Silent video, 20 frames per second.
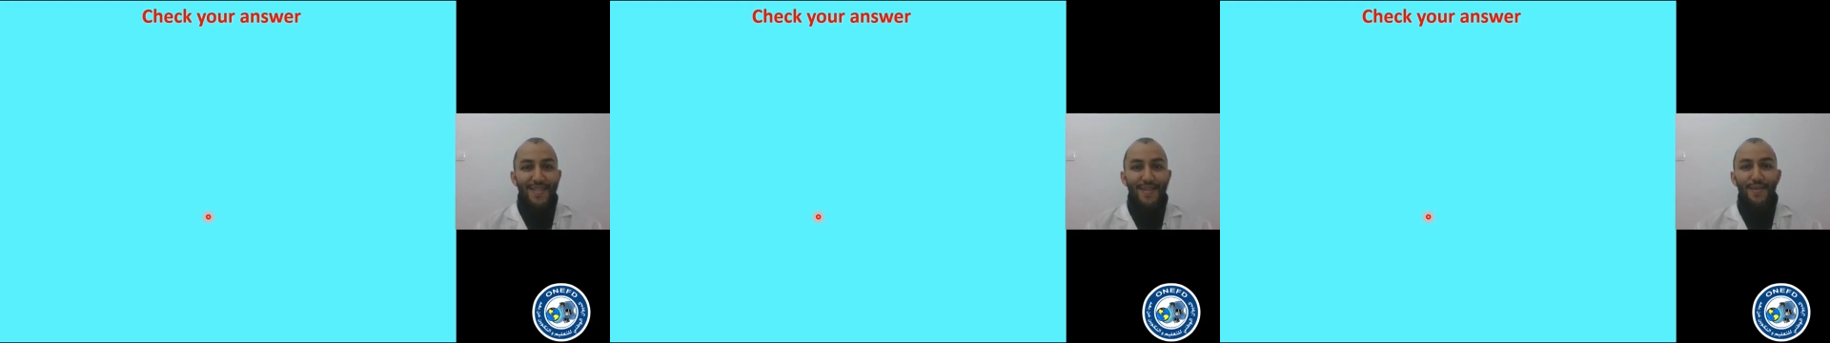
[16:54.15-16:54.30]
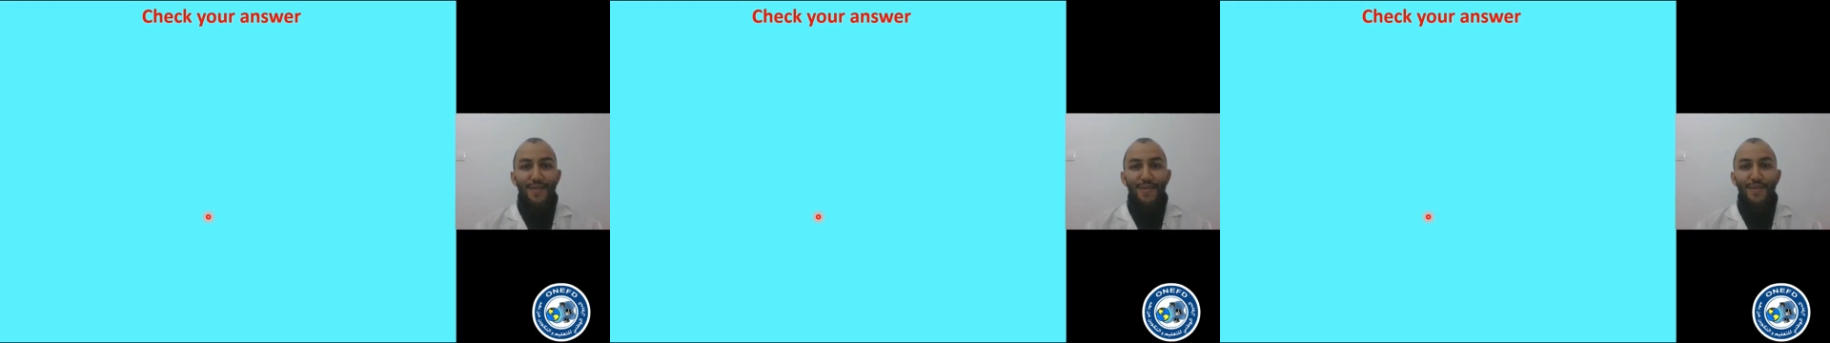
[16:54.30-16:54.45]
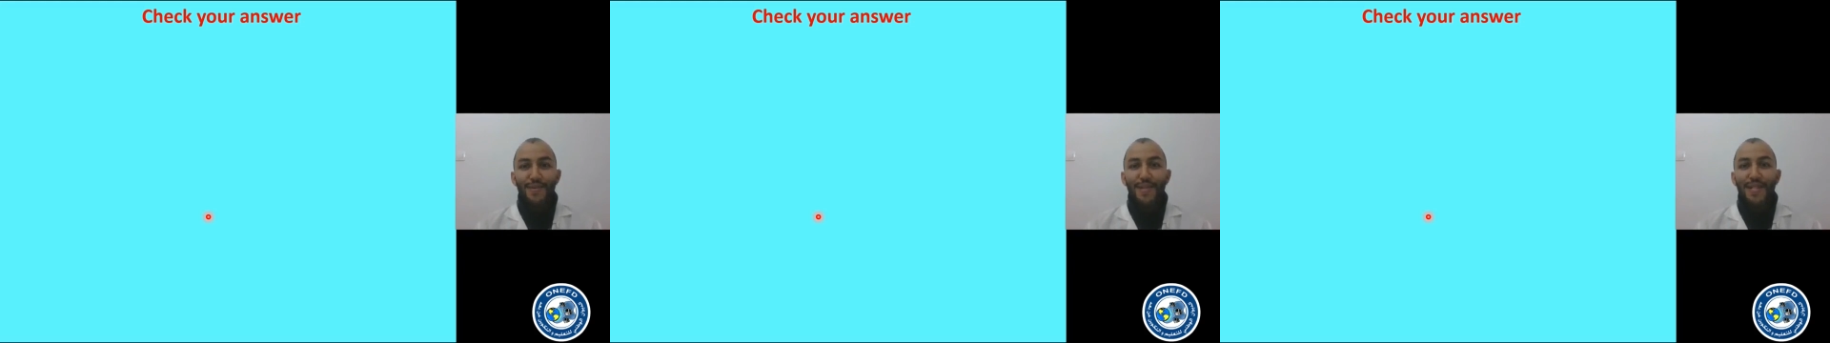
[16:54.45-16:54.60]

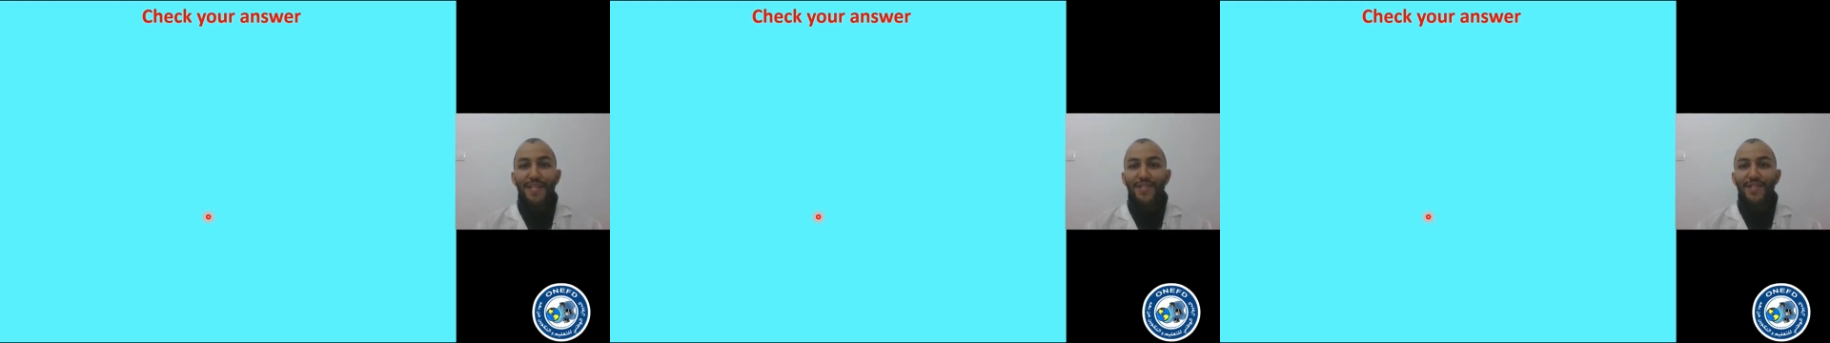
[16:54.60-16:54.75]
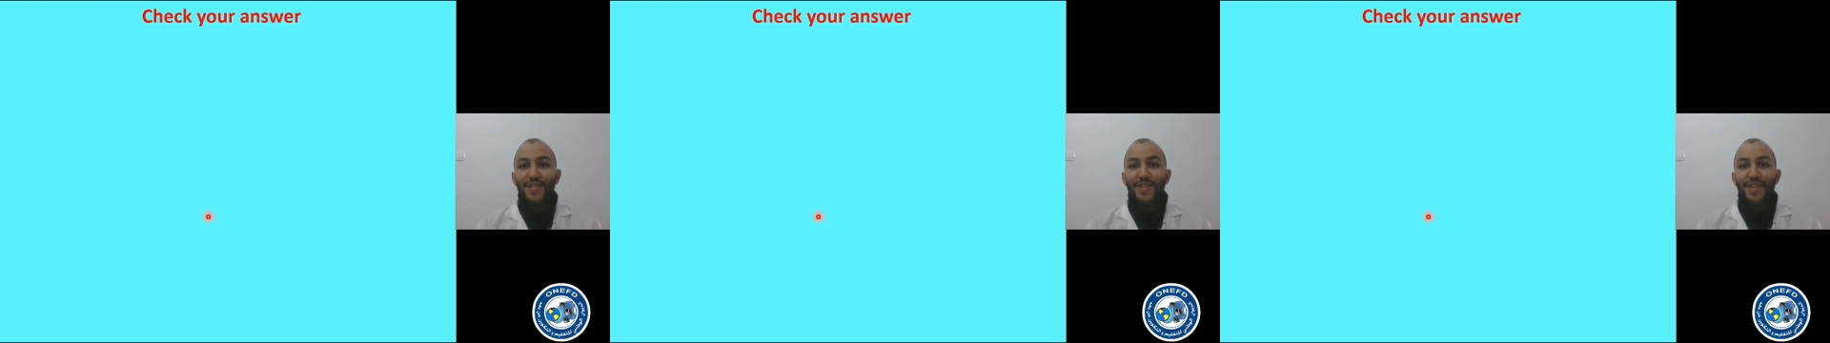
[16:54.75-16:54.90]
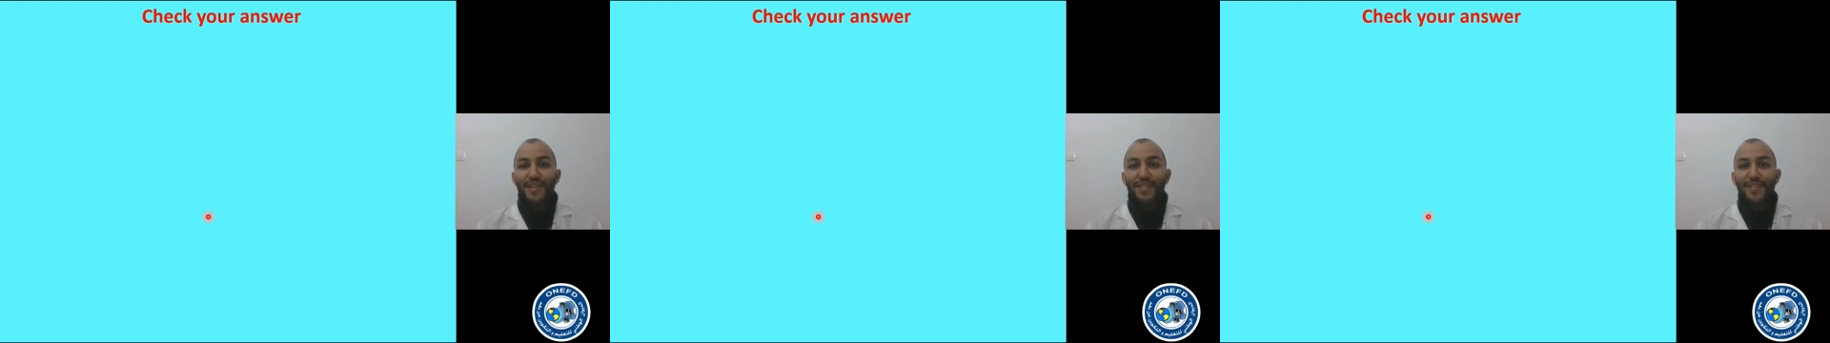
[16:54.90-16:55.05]
so
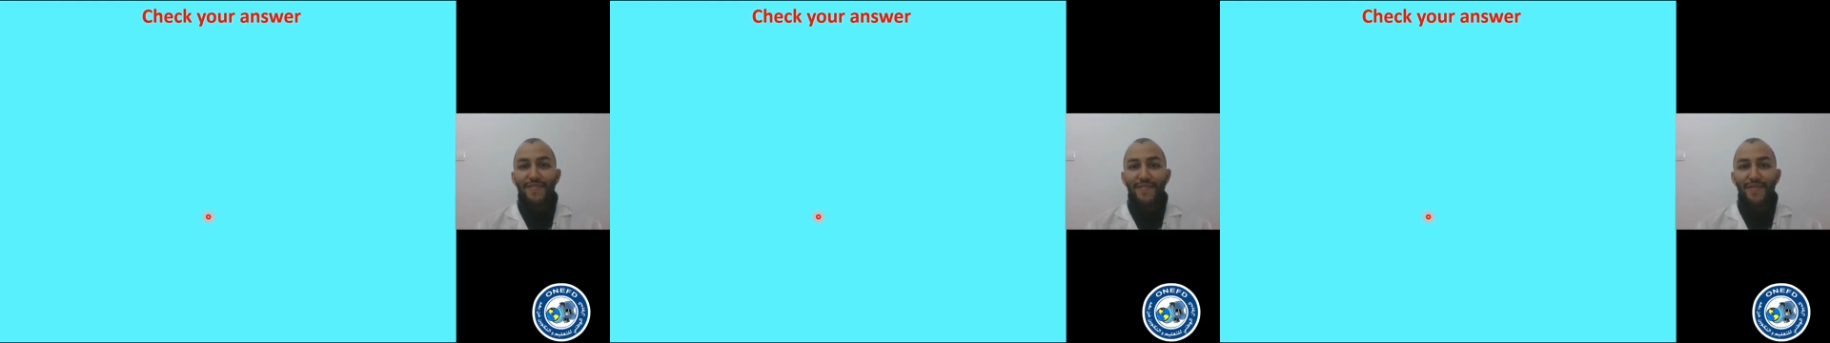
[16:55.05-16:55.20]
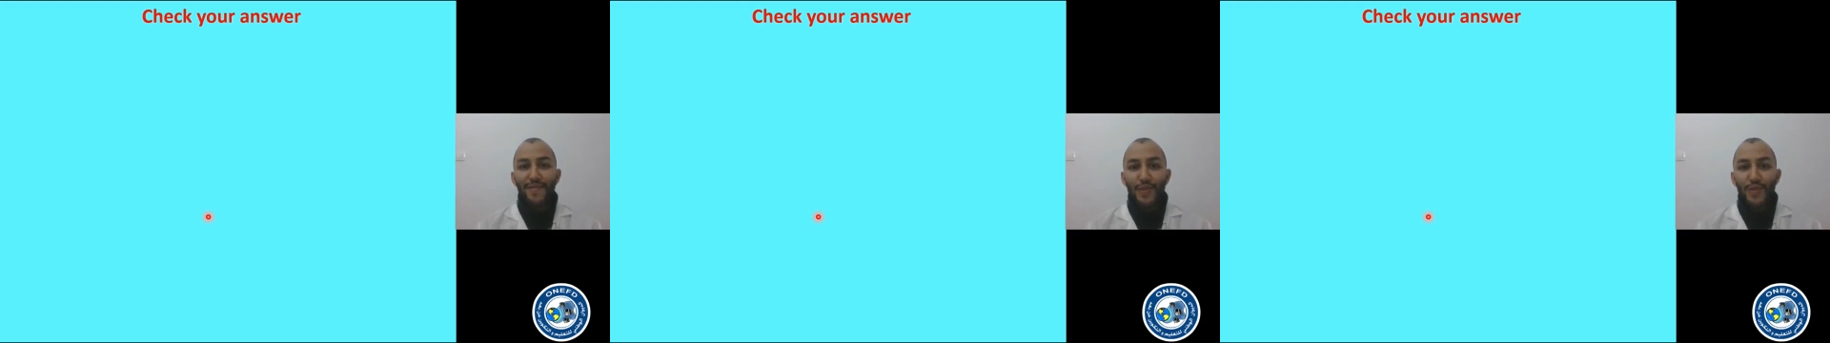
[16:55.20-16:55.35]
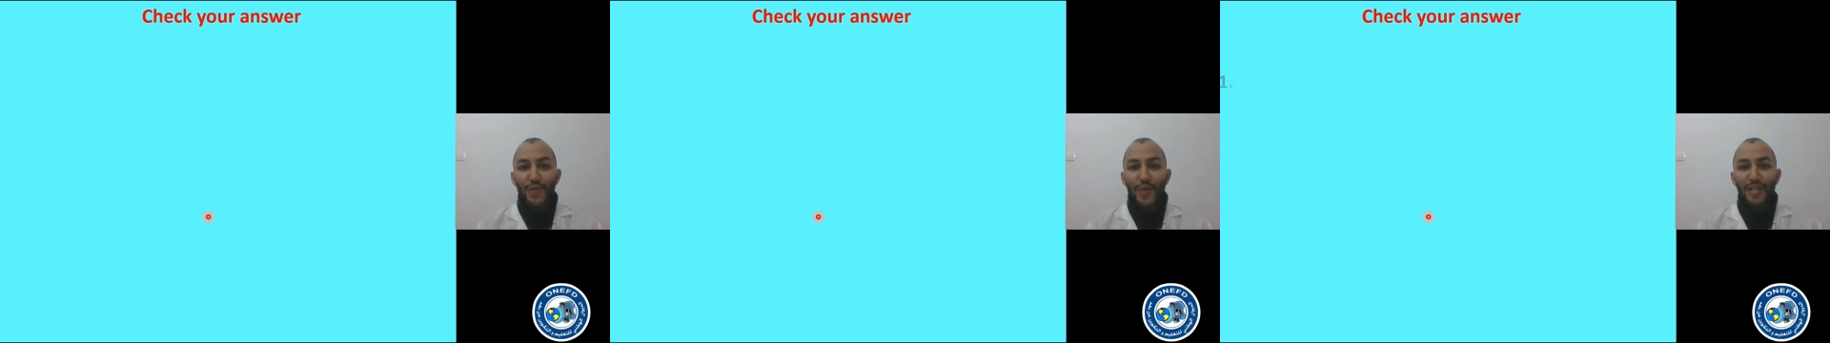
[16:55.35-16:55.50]
let's start. The
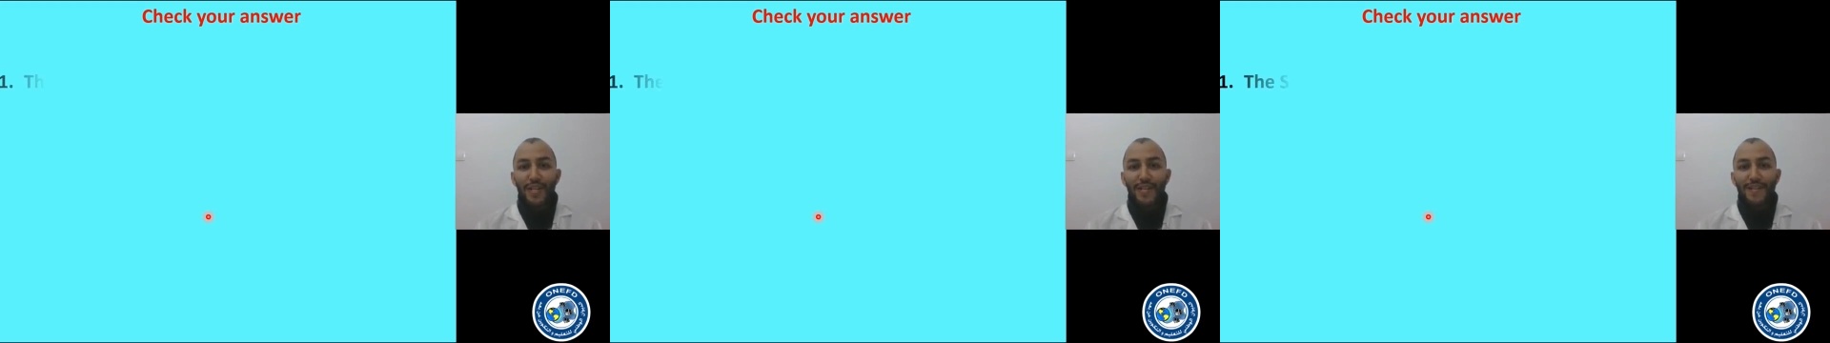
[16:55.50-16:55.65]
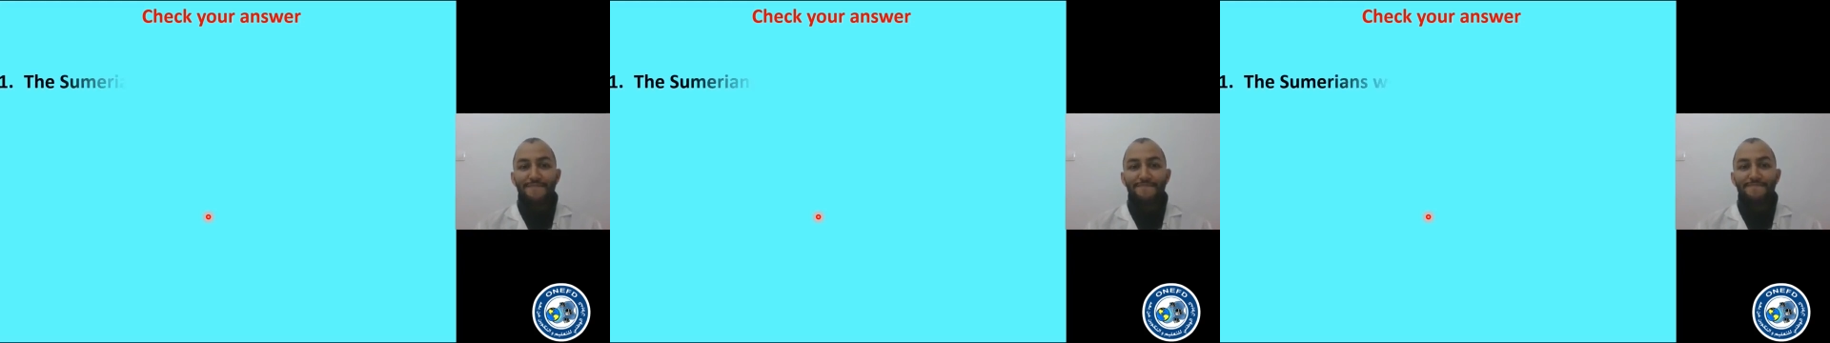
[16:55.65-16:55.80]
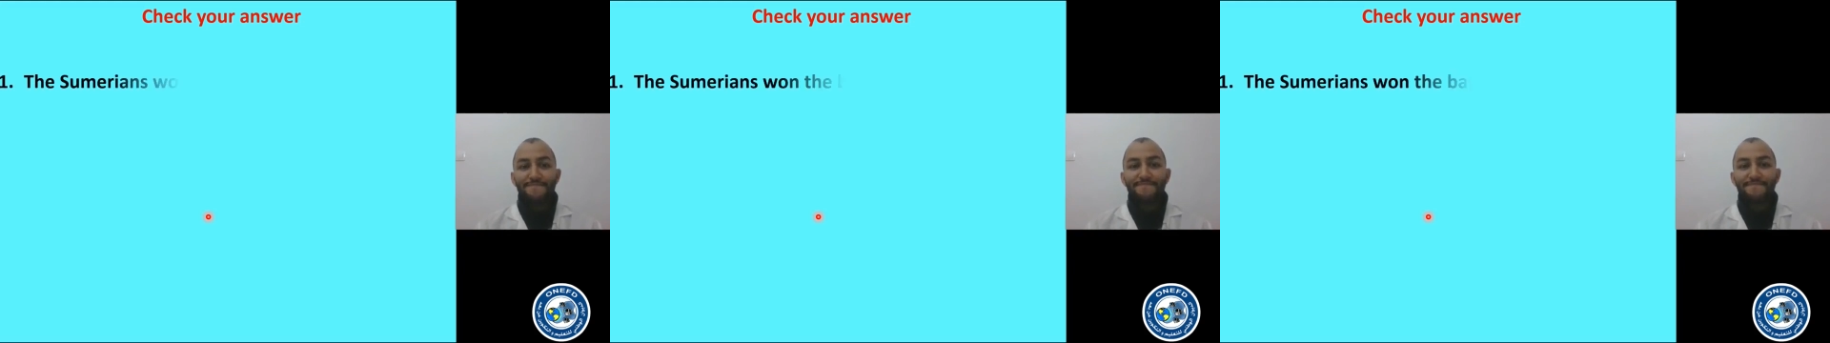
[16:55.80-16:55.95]
first
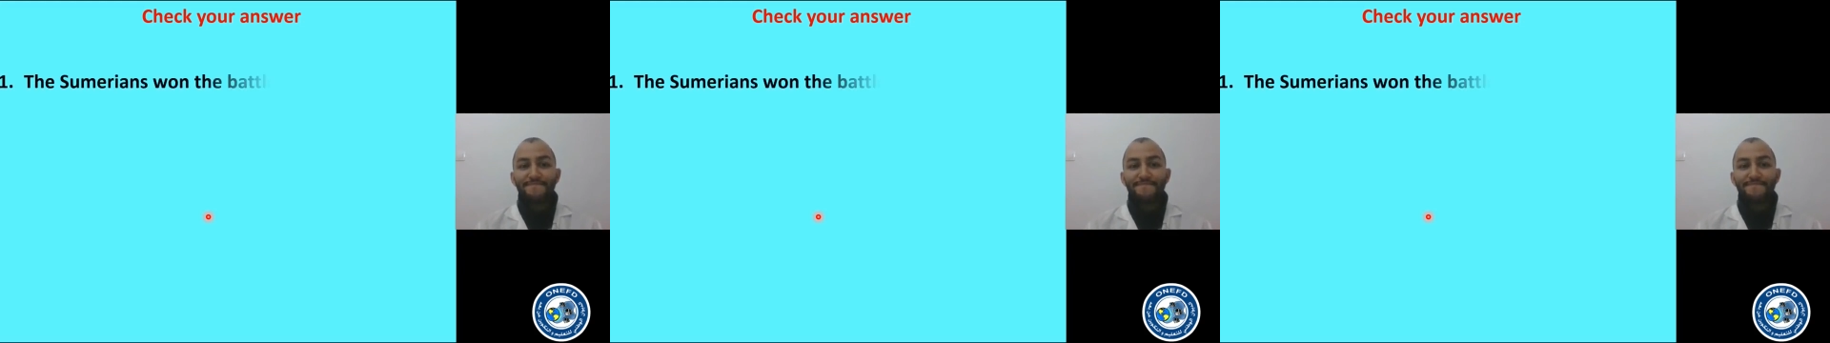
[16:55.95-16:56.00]
one,